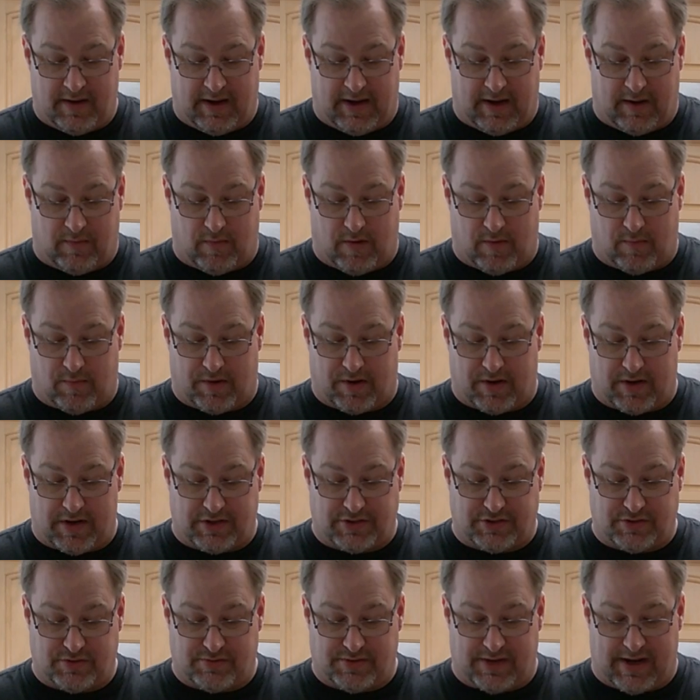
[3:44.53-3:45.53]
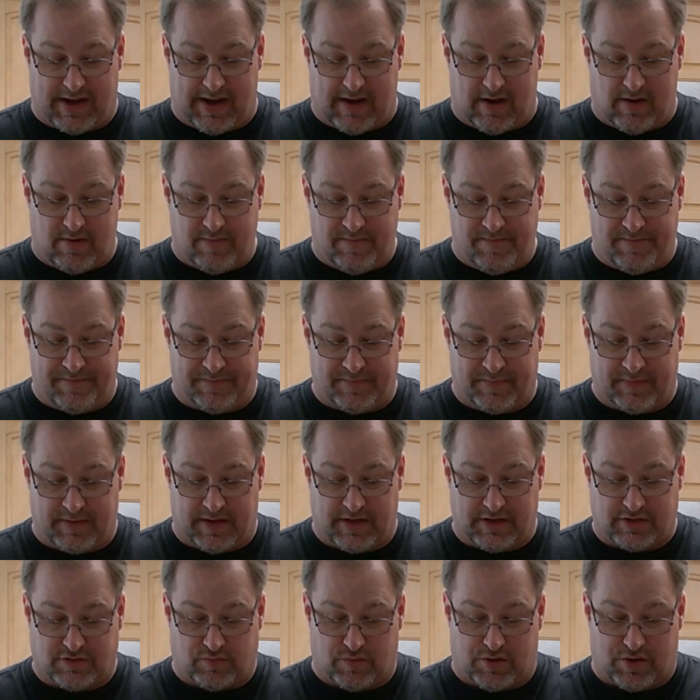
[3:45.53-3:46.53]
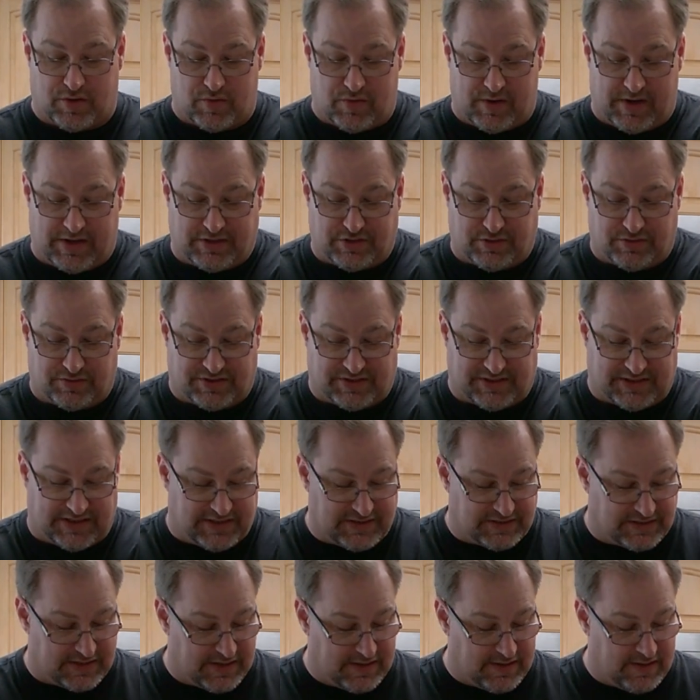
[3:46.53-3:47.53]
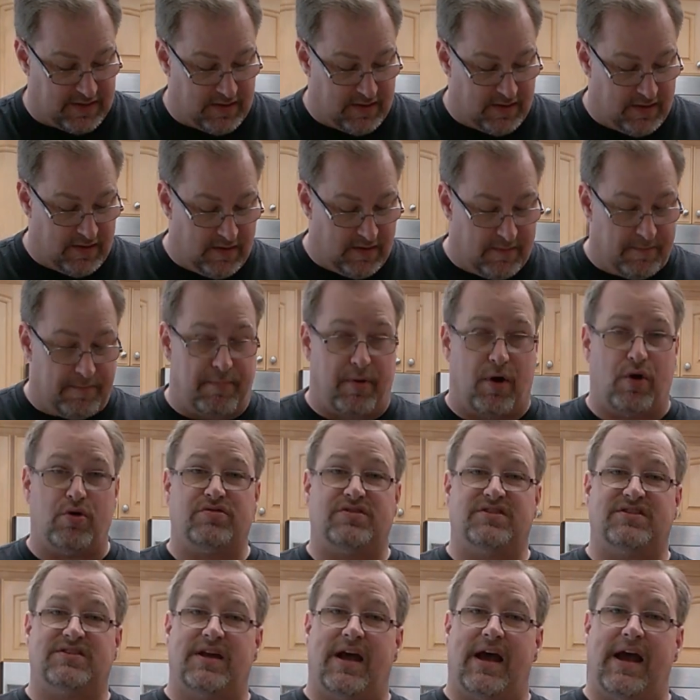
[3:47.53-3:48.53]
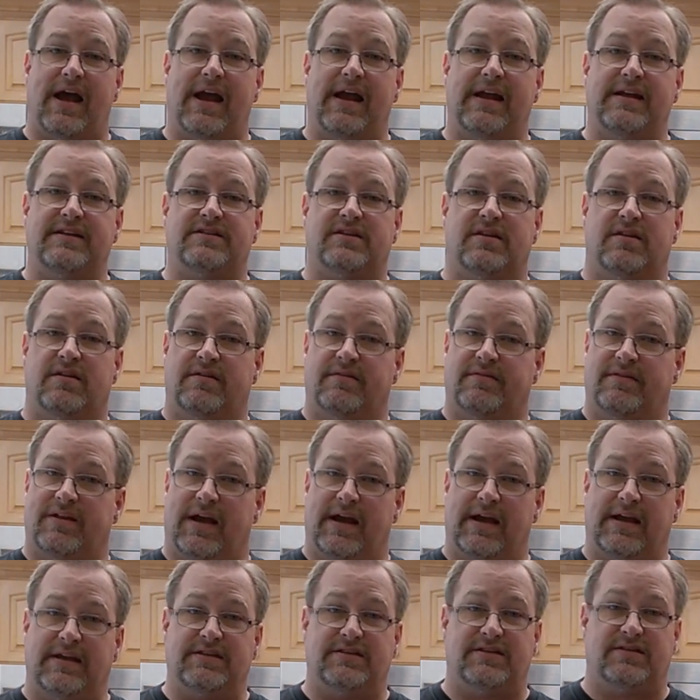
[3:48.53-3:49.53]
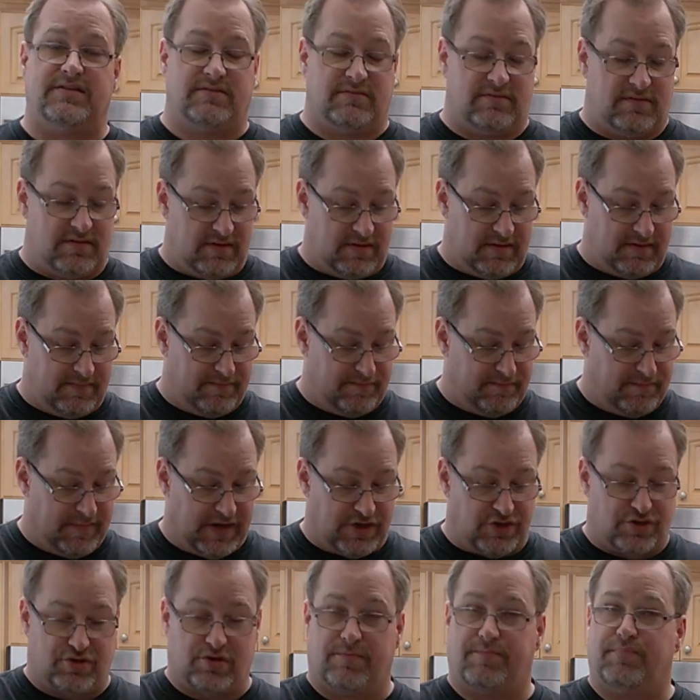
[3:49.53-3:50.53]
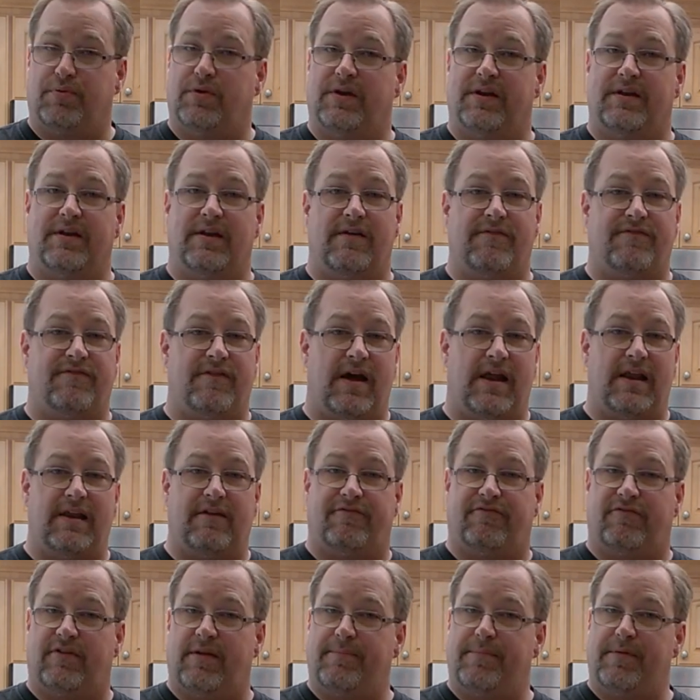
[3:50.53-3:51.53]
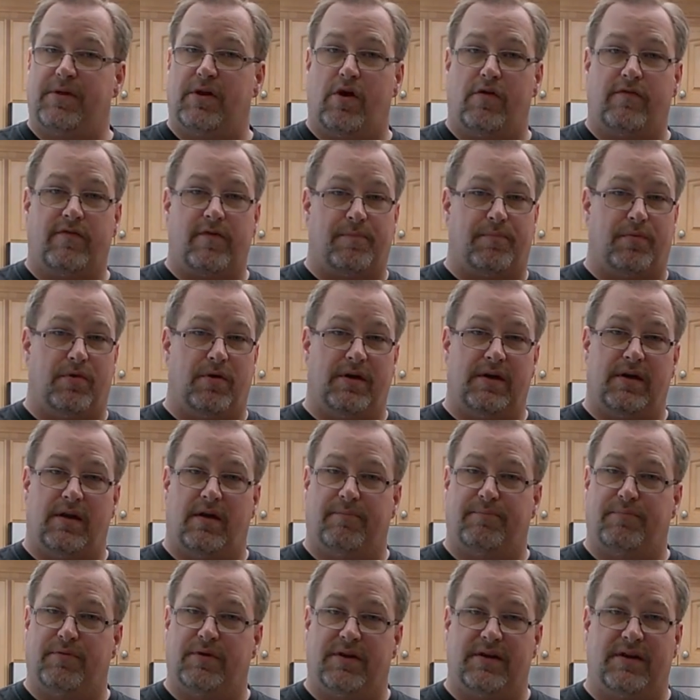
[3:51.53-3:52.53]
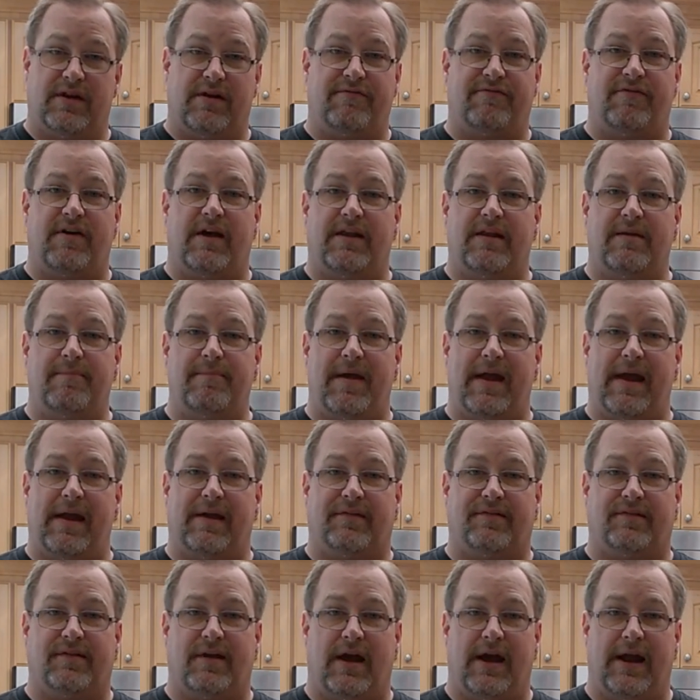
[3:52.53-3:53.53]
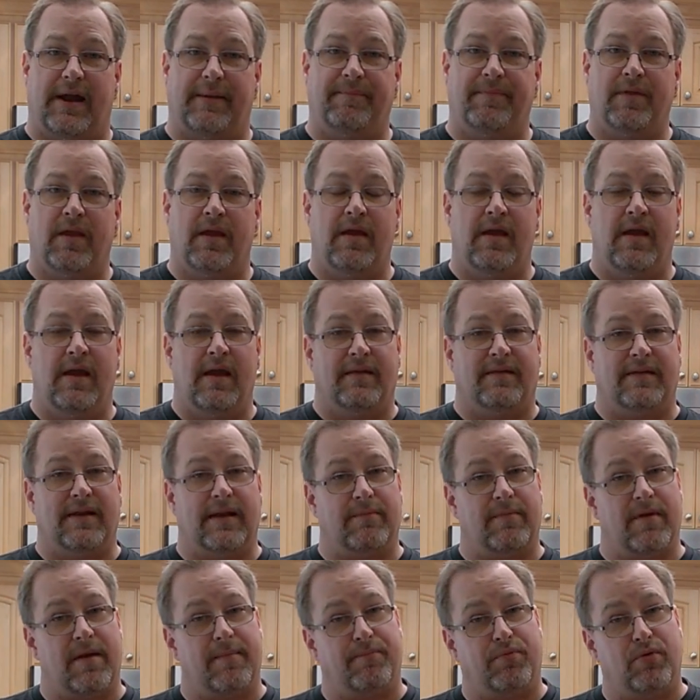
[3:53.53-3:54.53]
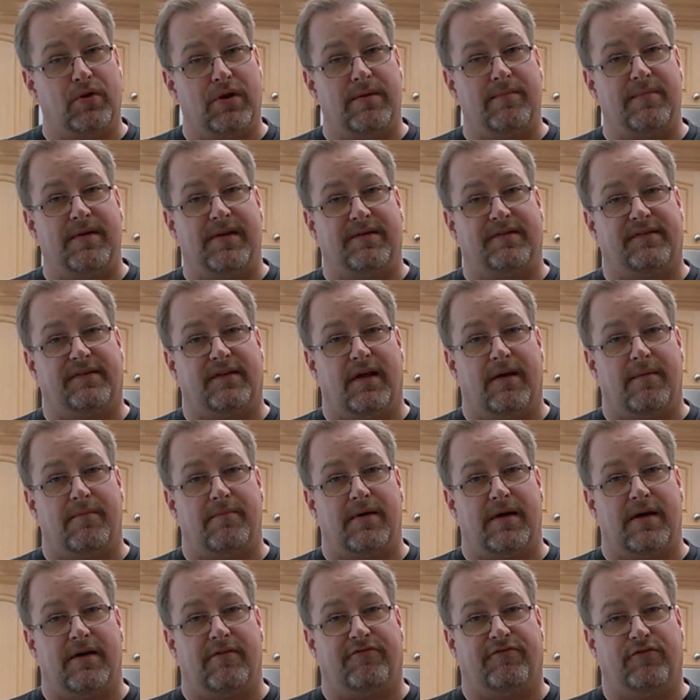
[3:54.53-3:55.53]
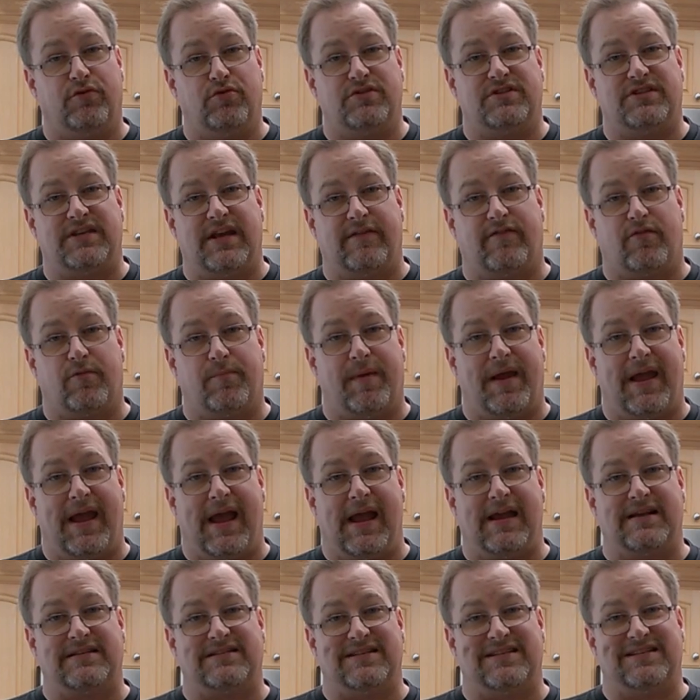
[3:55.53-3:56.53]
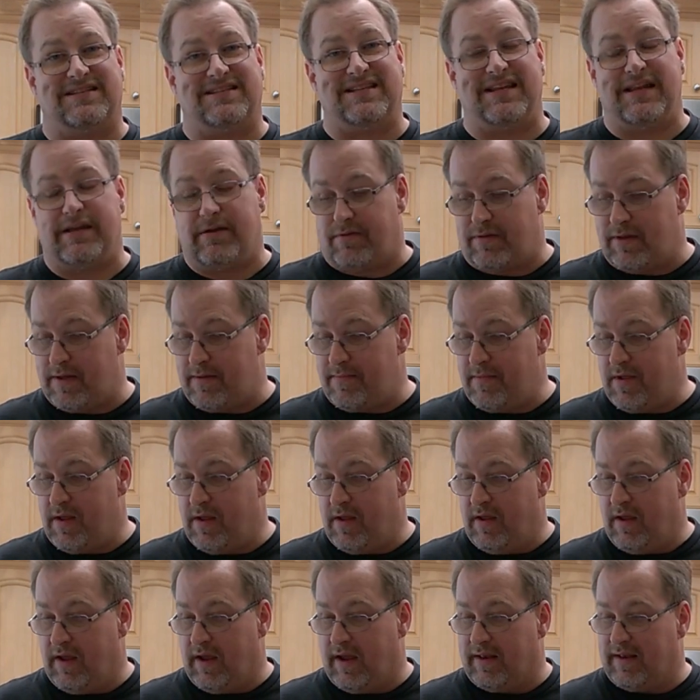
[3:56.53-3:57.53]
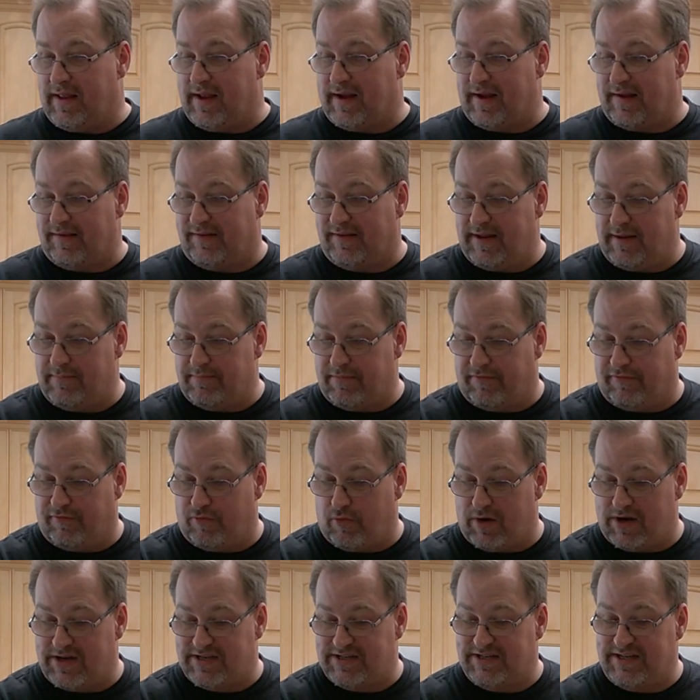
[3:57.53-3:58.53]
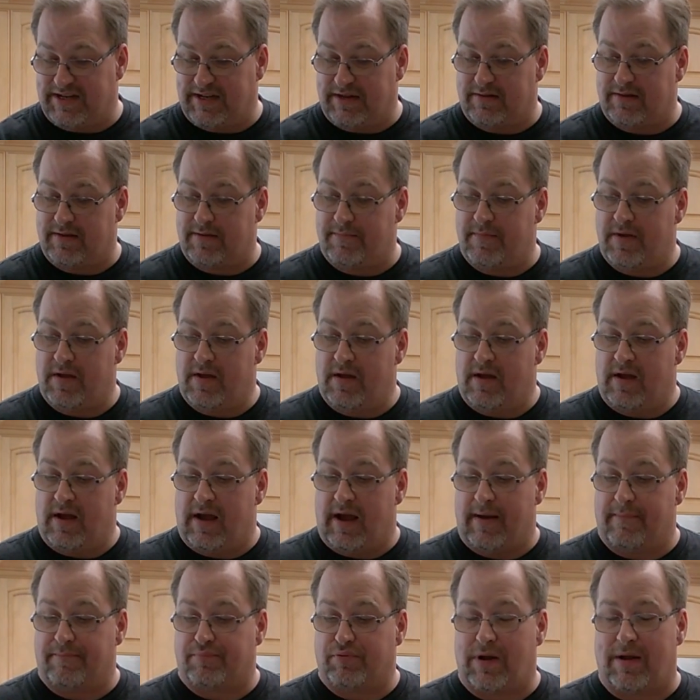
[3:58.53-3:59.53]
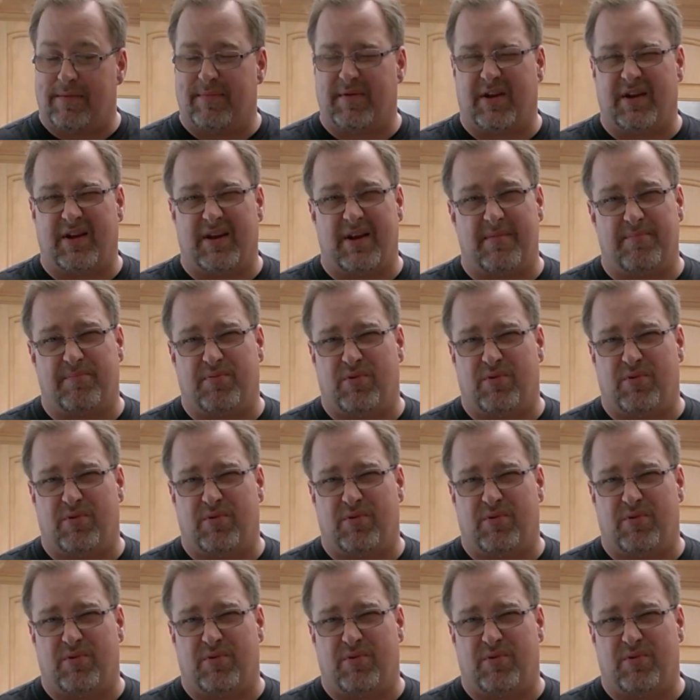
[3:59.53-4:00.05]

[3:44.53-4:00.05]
And what we're going to do now is we're going to season both sides nice. Make sure to put enough on it, flip it over, put enough on the back side. Then I'm going to put them in some food saver bags and seal them. And like I said, before I seal them, I'm probably going to